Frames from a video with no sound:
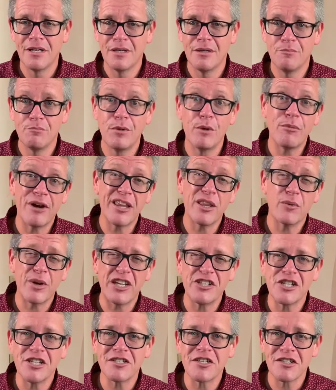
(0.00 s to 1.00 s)
But by the way,
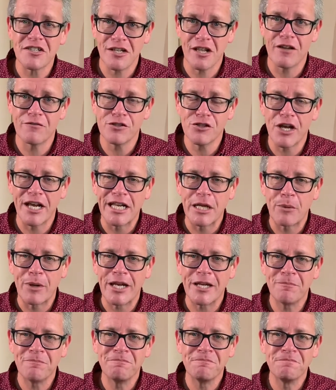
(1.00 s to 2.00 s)
Jesus loves you anyway.
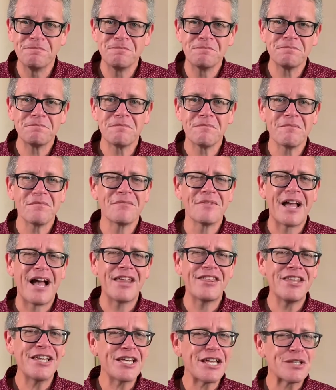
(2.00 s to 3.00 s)
I
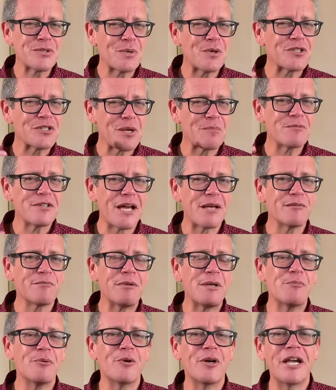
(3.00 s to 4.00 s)
think that's what sometimes
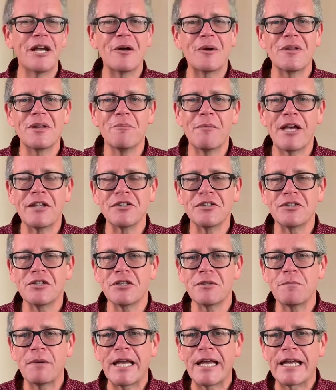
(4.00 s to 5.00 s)
people hear the message as
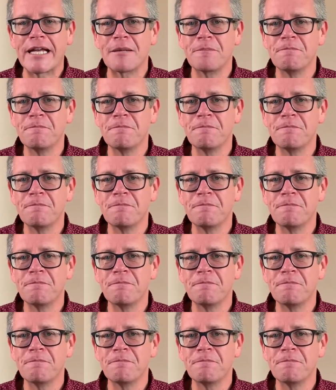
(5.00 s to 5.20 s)
being.